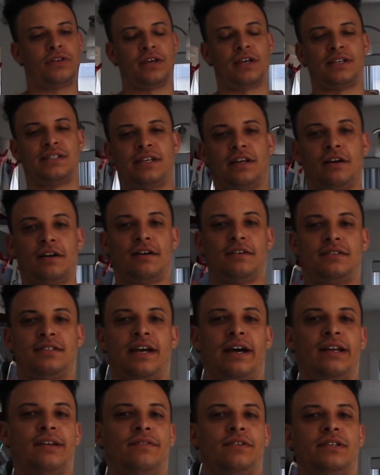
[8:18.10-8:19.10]
things that are
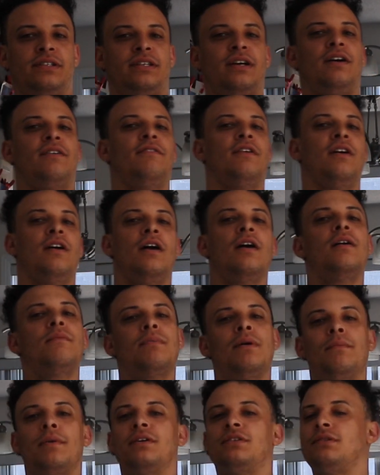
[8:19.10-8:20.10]
outside of yourself,
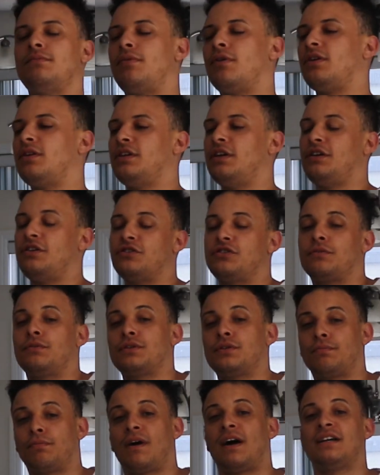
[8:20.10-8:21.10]
but most importantly, you're
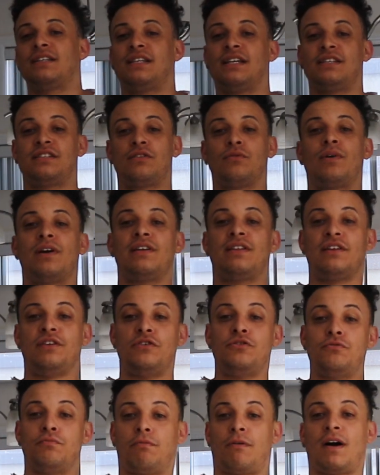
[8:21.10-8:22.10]
supposed to process the way that
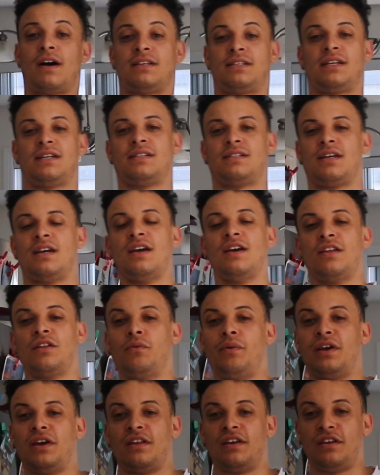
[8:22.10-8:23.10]
you process, the
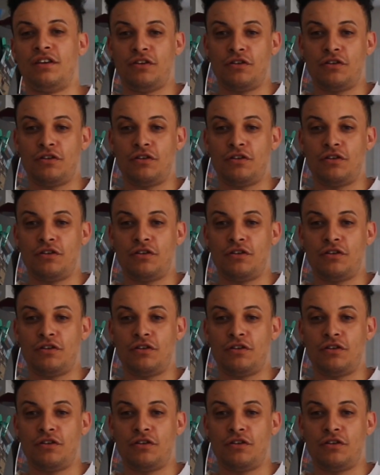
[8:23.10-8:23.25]
way that